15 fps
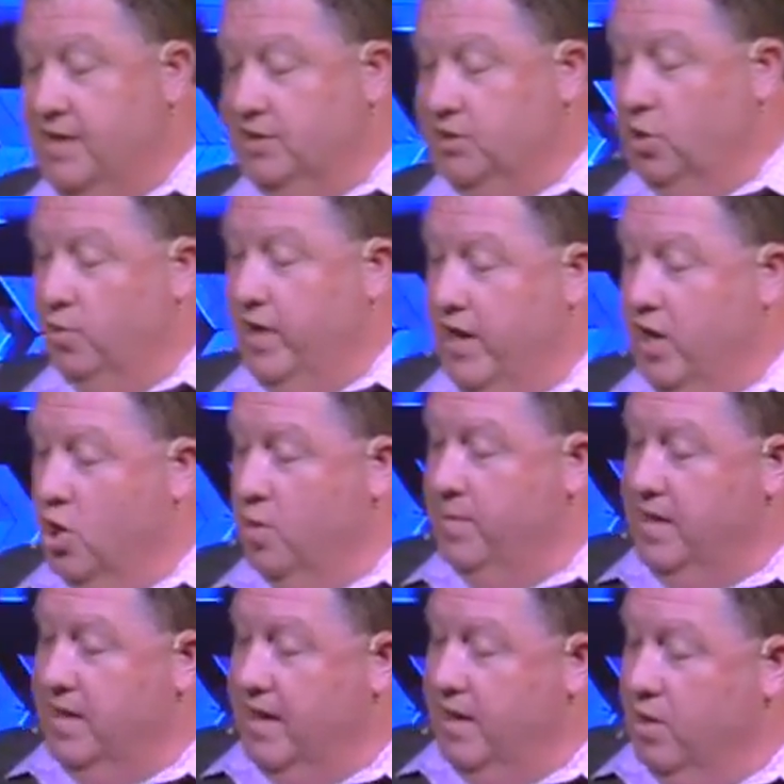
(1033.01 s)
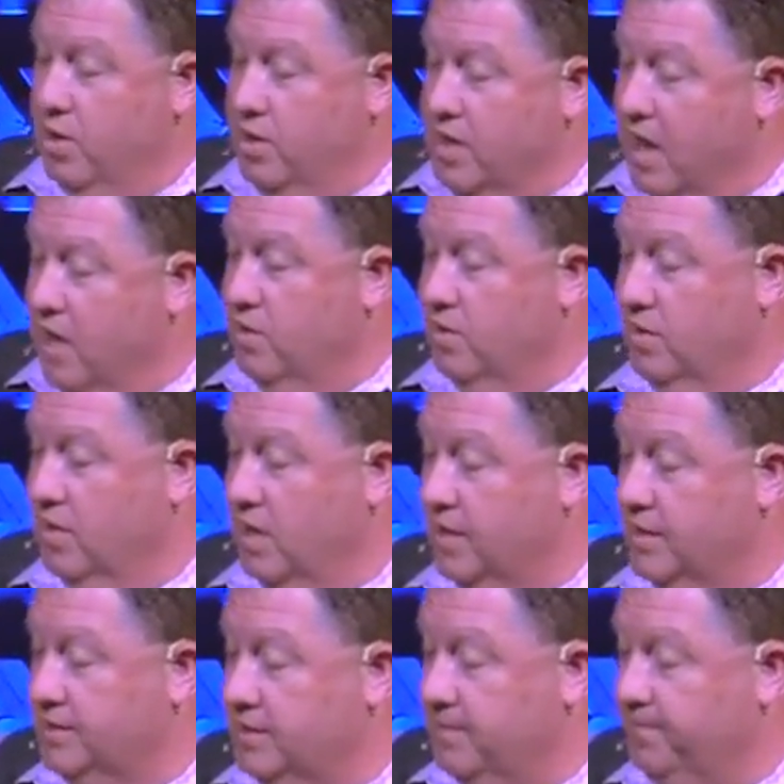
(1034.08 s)
So Naomi and her
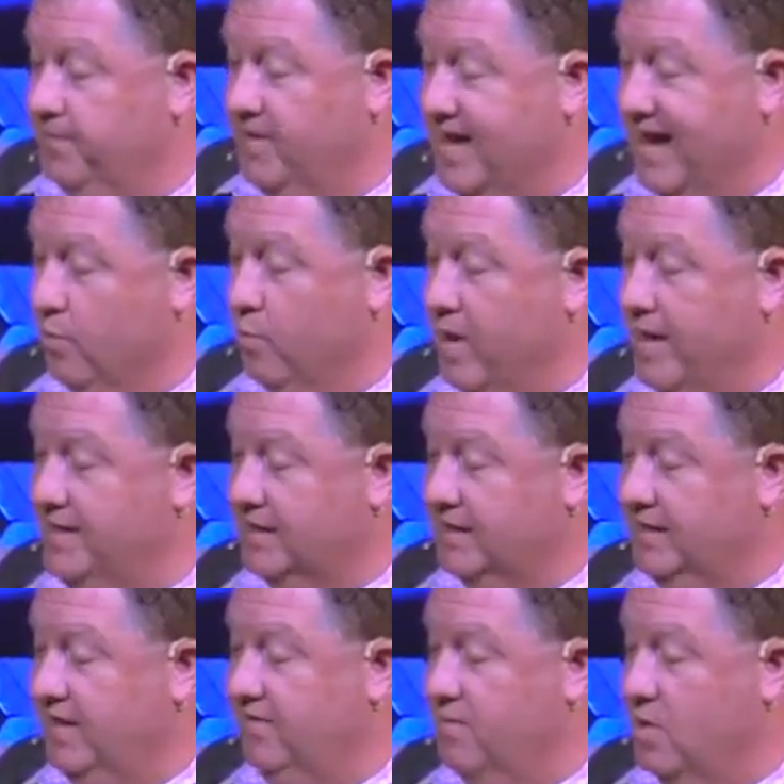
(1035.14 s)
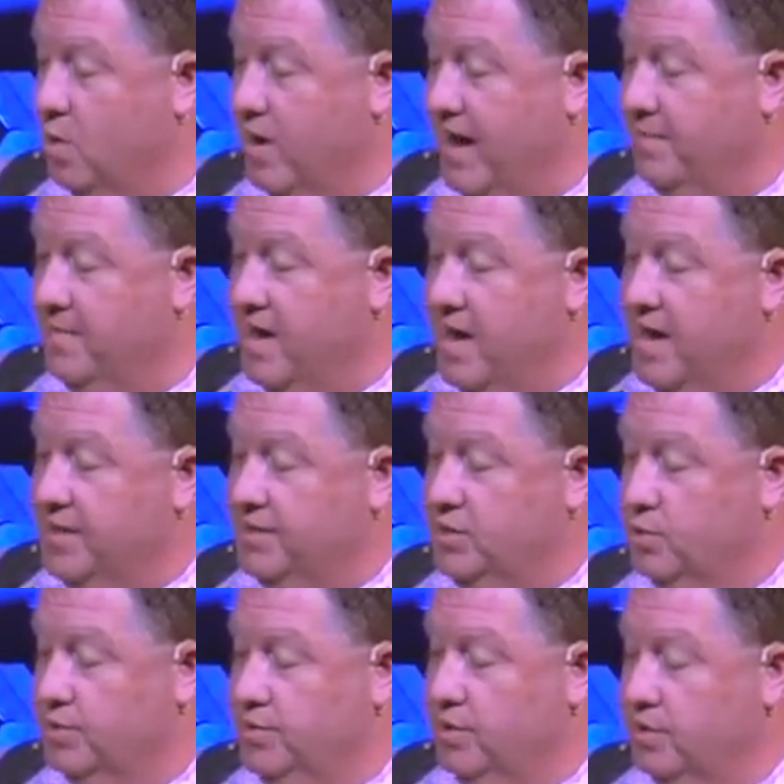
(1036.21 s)
daughter-in-laws got ready to leave Moab
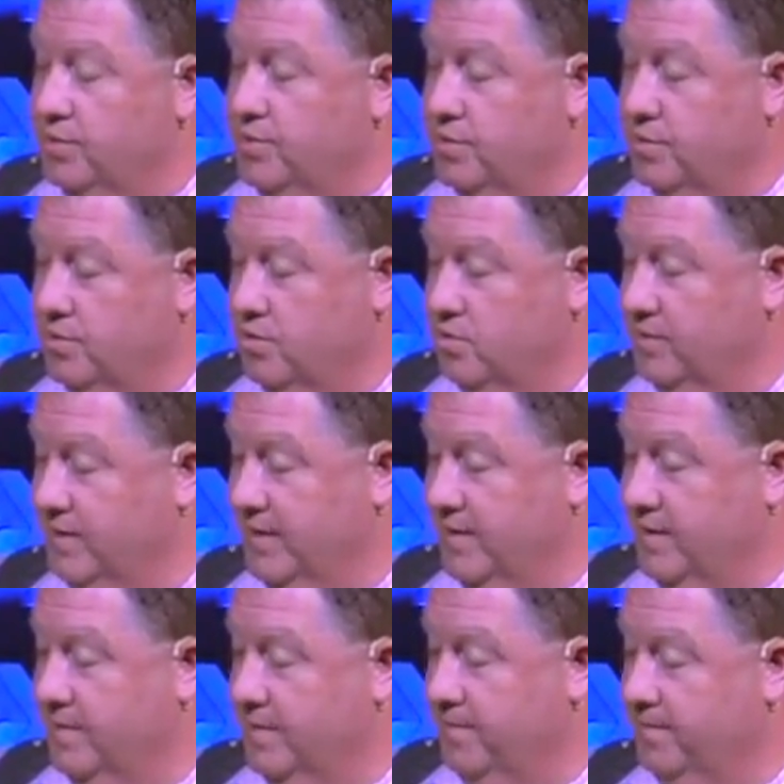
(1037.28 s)
to return to her homeland.